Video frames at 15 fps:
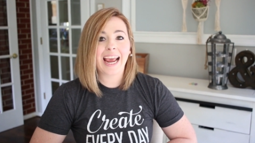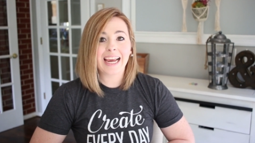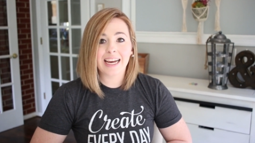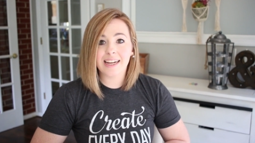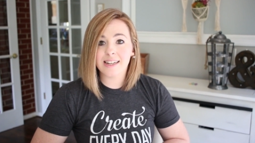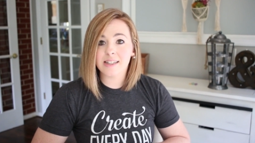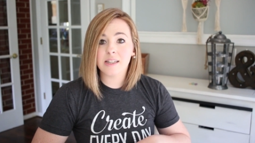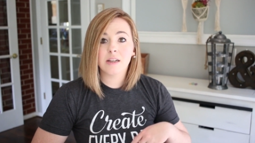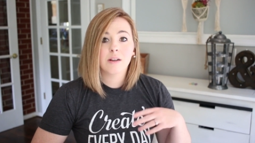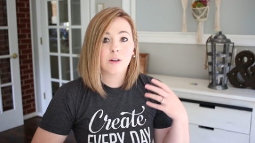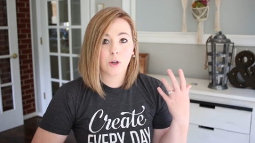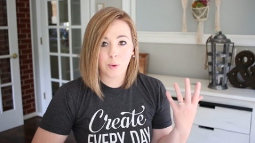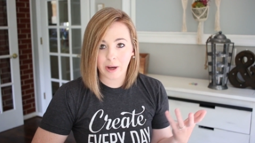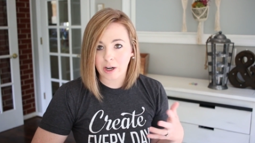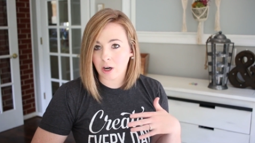and
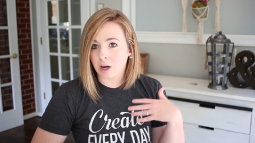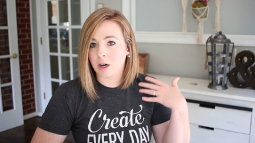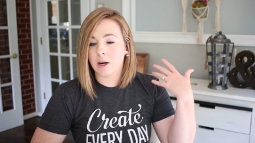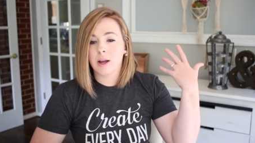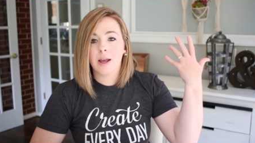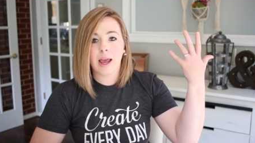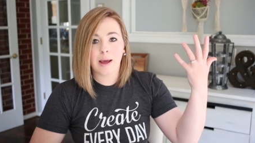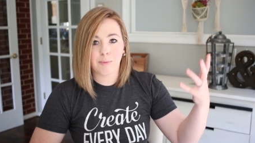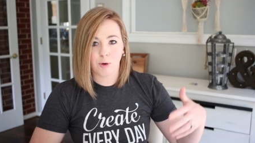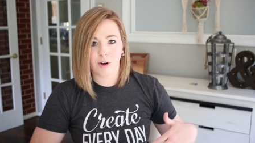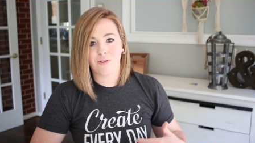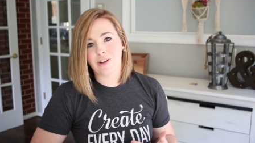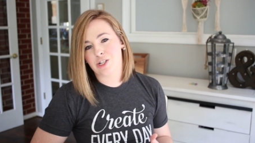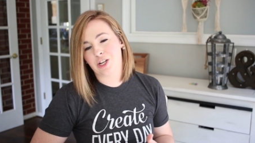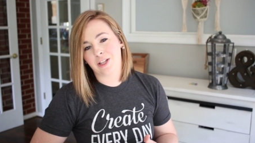quicker and more
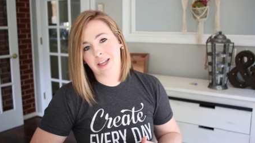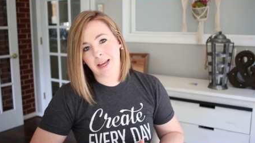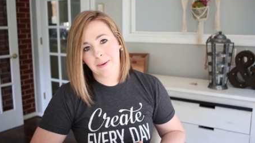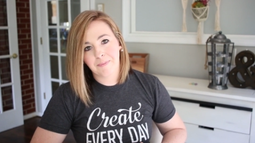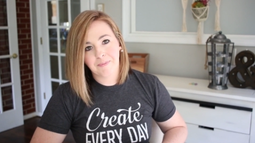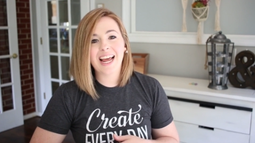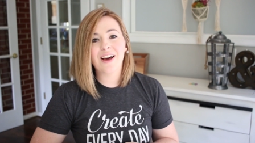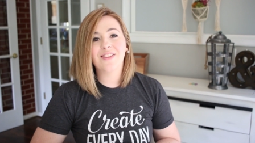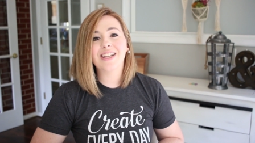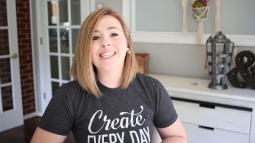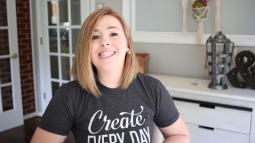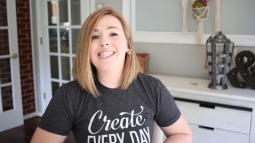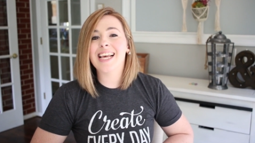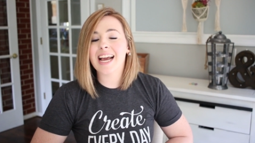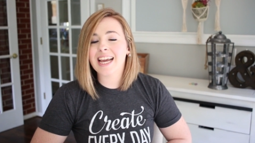efficiently. Now, the
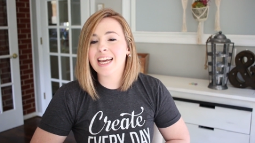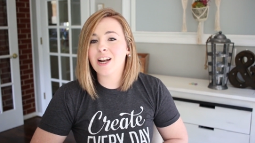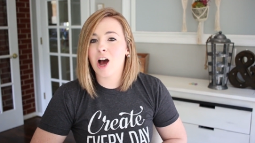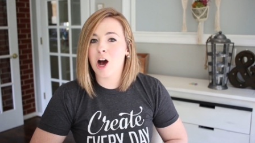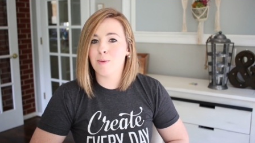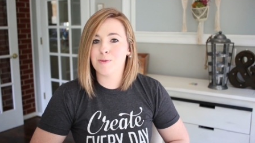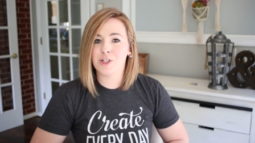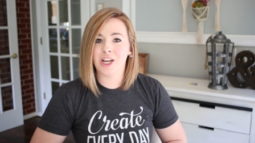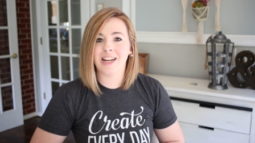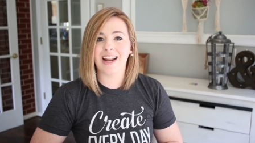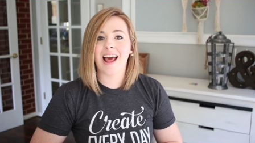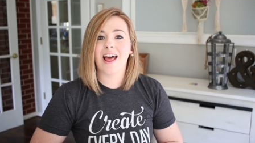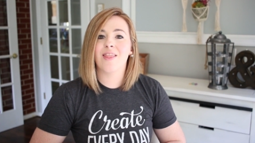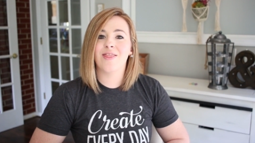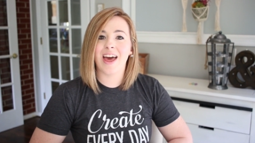second option
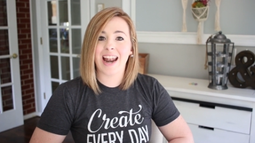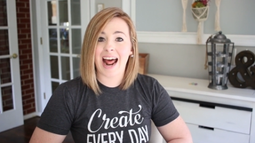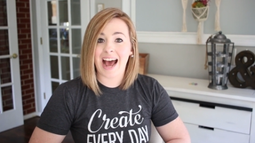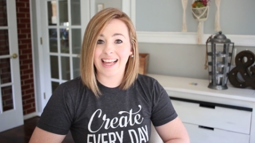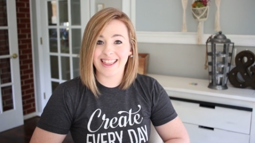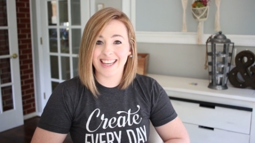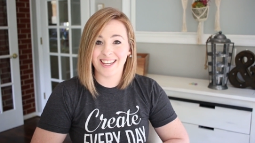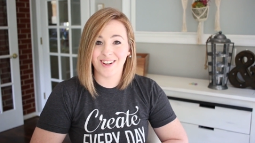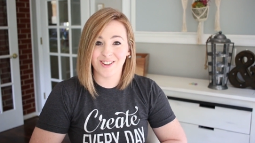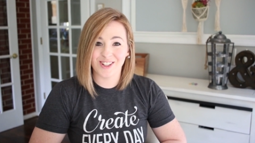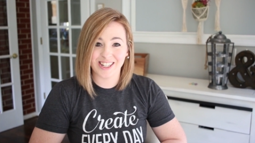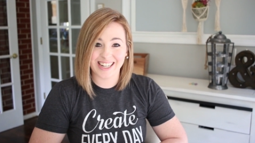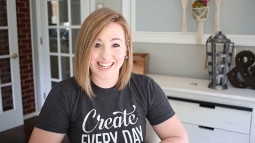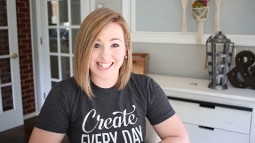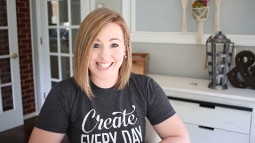that I think you
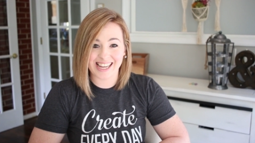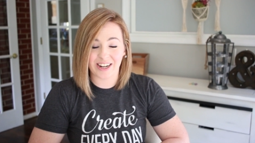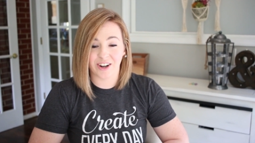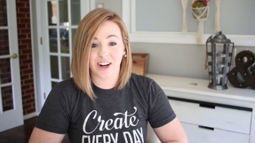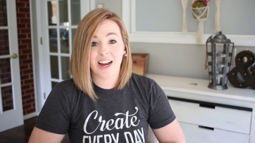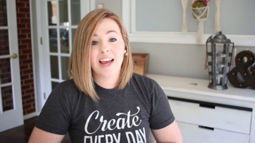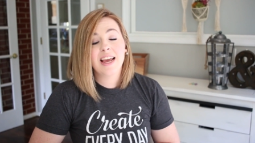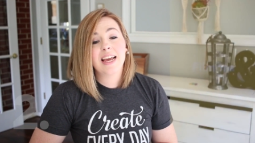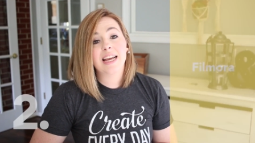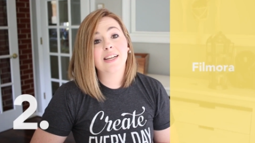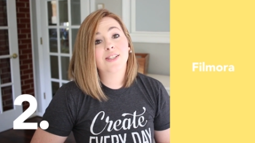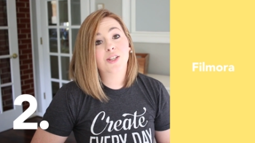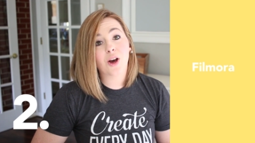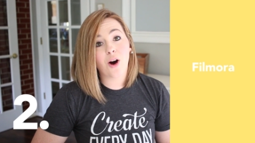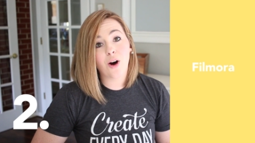should consider
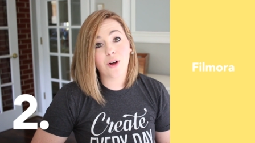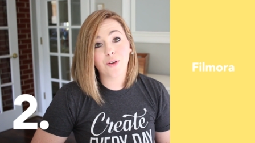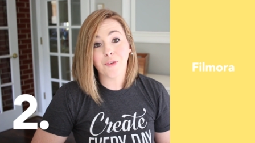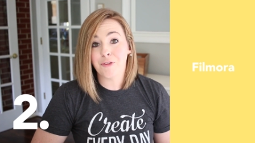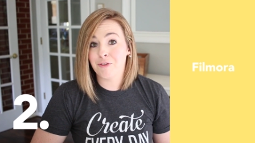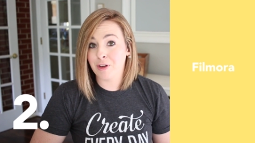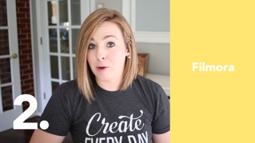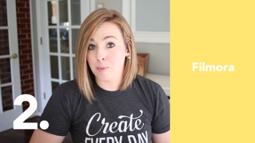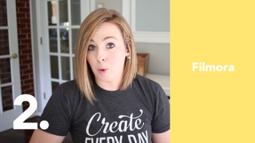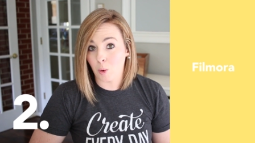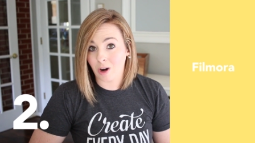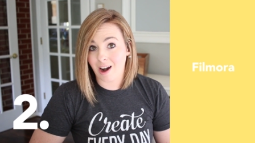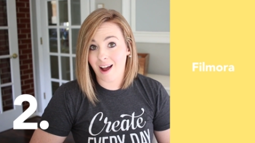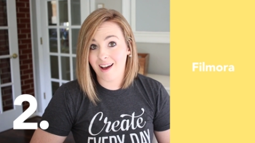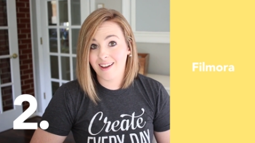is called
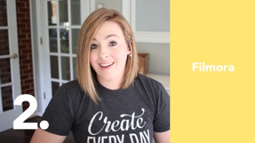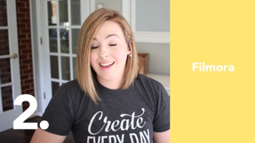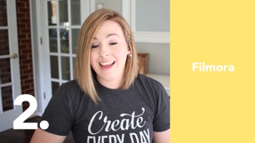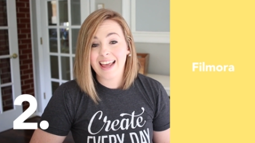Filmora.